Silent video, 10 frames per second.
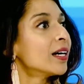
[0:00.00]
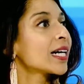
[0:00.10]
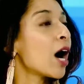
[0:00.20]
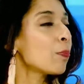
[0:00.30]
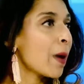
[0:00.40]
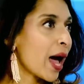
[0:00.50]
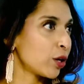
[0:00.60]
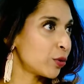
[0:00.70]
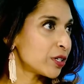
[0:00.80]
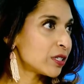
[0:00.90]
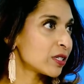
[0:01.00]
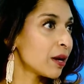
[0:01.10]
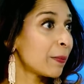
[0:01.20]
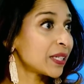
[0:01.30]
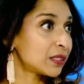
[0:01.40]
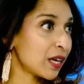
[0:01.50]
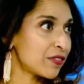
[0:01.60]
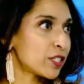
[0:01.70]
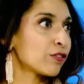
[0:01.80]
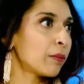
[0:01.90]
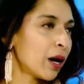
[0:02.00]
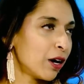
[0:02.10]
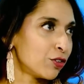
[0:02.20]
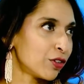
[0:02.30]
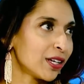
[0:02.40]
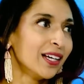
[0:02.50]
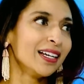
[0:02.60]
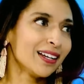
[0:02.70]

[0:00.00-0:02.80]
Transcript: Count backwards by sevens from 100.